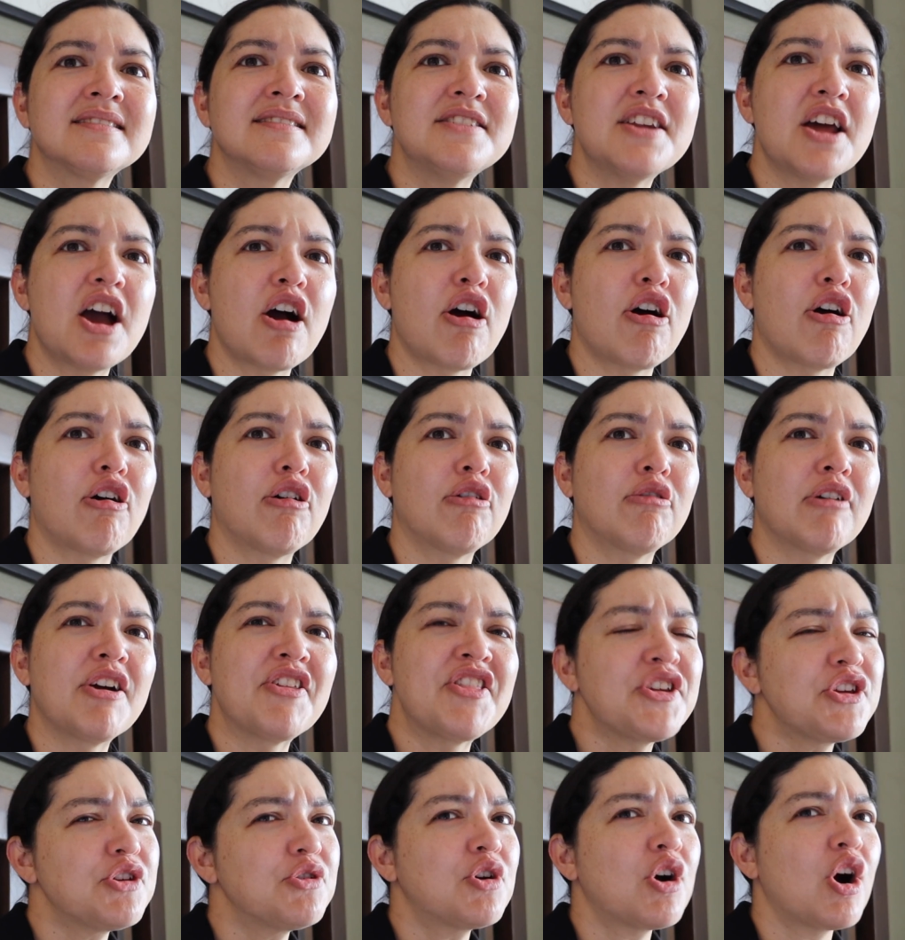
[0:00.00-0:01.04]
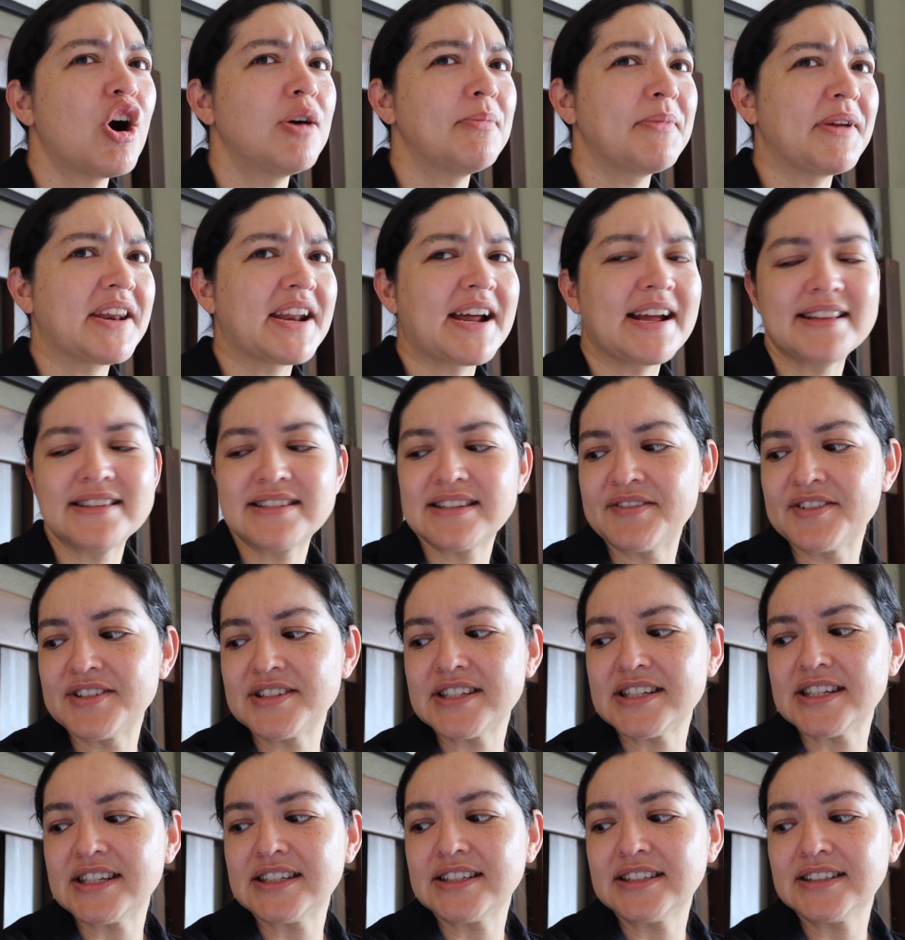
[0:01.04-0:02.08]
No, I think you called me at
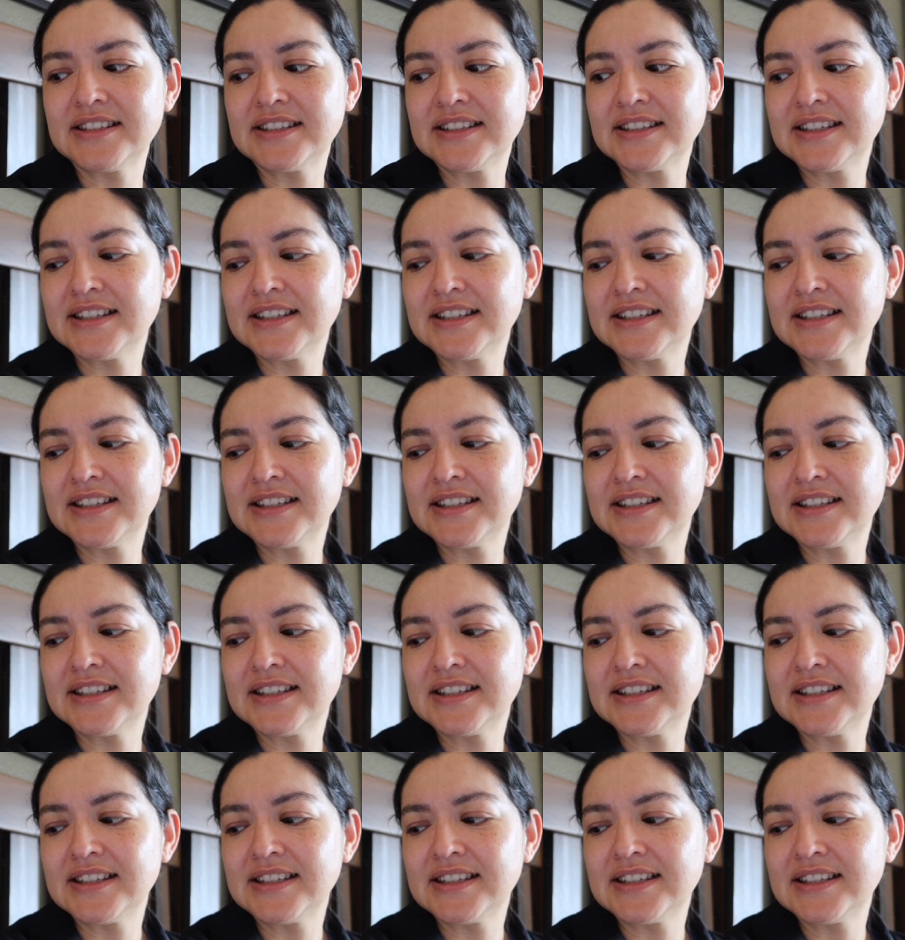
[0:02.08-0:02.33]
9:17.